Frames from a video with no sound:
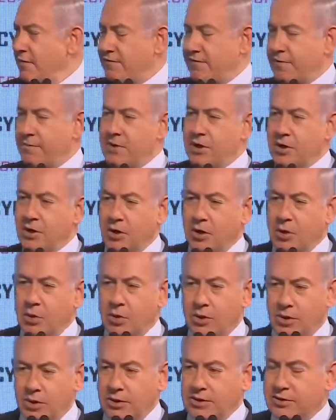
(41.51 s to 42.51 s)
from the
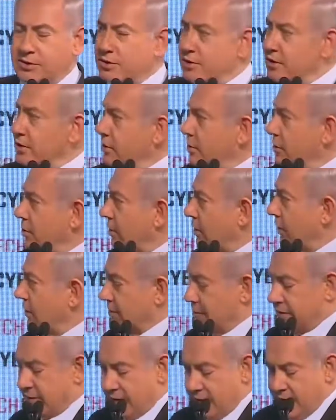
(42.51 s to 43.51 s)
old world to the new
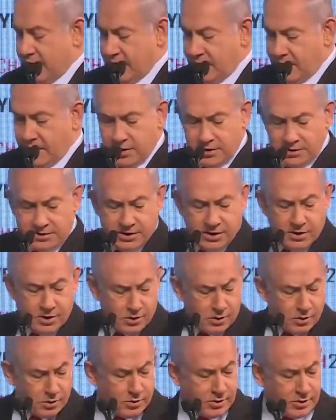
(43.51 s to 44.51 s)
world. Here's the
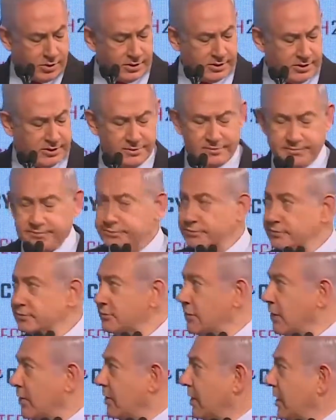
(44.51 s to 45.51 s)
old world,
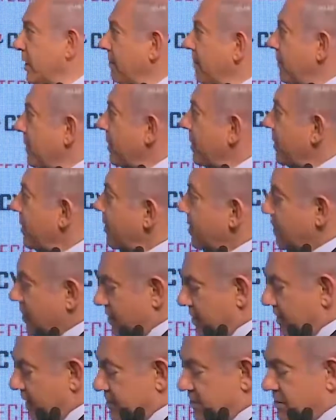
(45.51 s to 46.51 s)
okay?
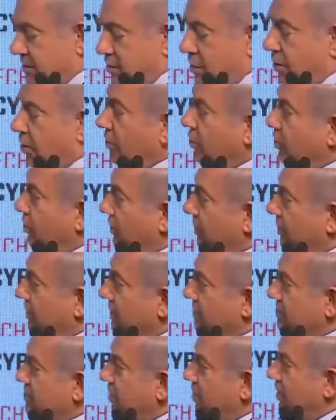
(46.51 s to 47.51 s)
That's the old
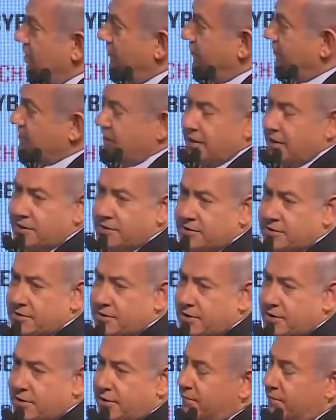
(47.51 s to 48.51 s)
world. That's all of 10
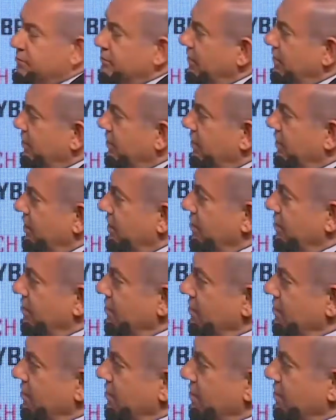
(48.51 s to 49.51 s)
years ago, okay?
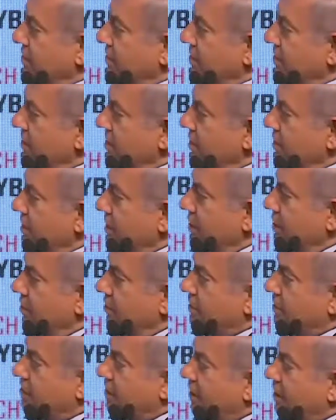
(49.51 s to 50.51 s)
Here
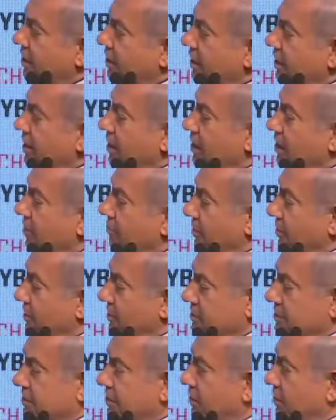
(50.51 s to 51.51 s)
are the 10 leading
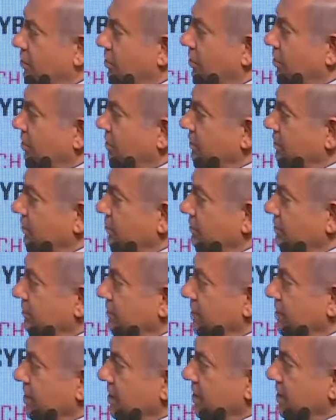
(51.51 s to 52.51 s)
companies in the world.
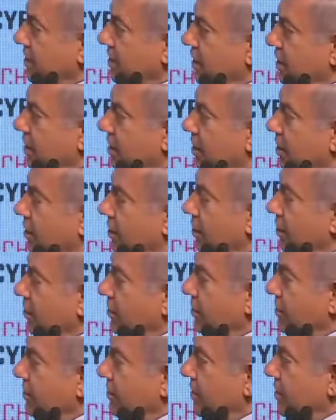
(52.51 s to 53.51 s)
They
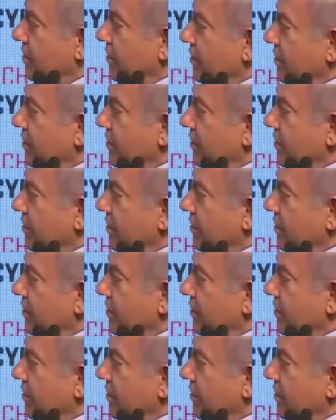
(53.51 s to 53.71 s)
include